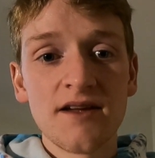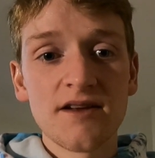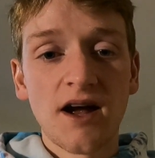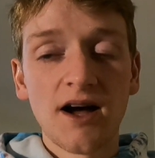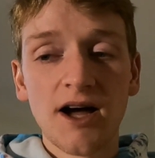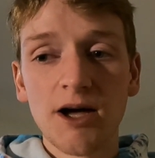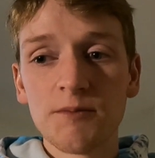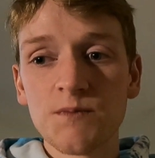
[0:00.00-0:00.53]

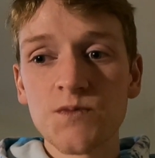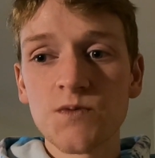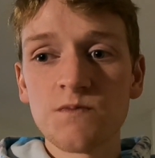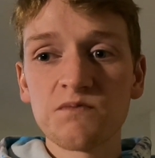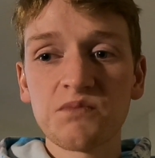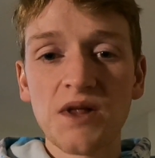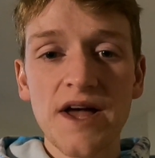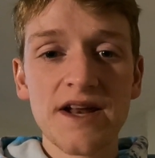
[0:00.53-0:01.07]

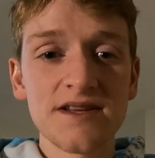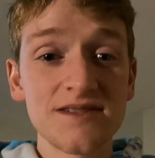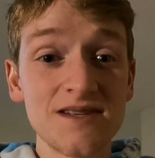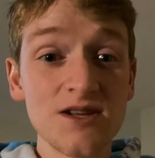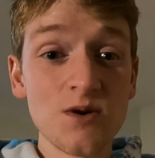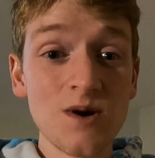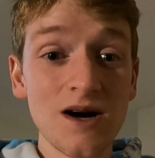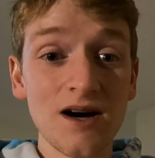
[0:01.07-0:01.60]
Plan is to
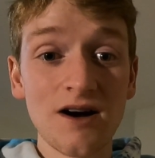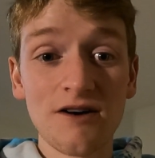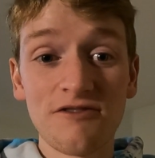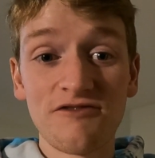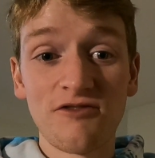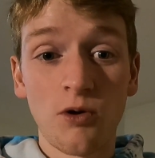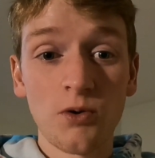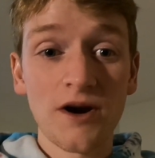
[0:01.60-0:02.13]
do a
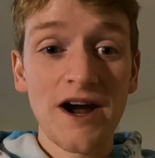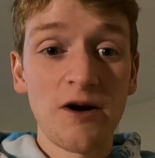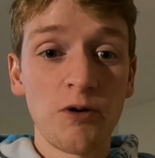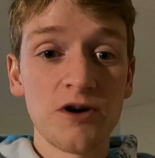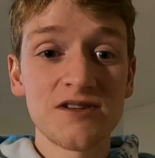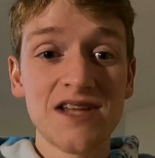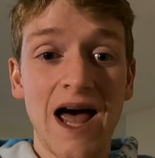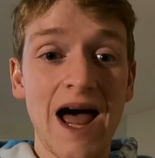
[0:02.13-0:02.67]

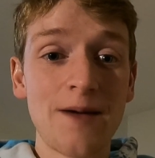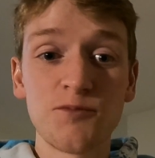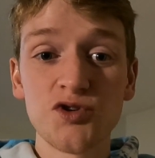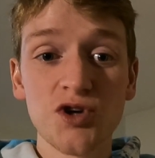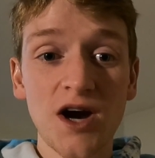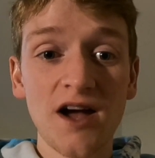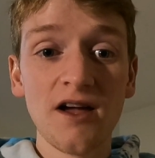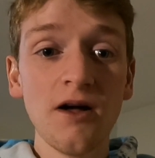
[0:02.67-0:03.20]
4-hour time
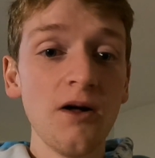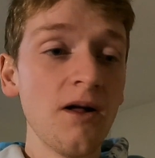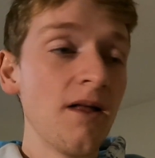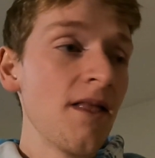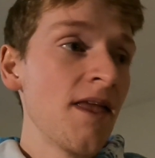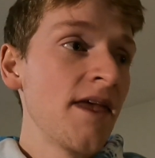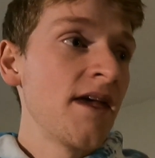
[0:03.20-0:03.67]
trial.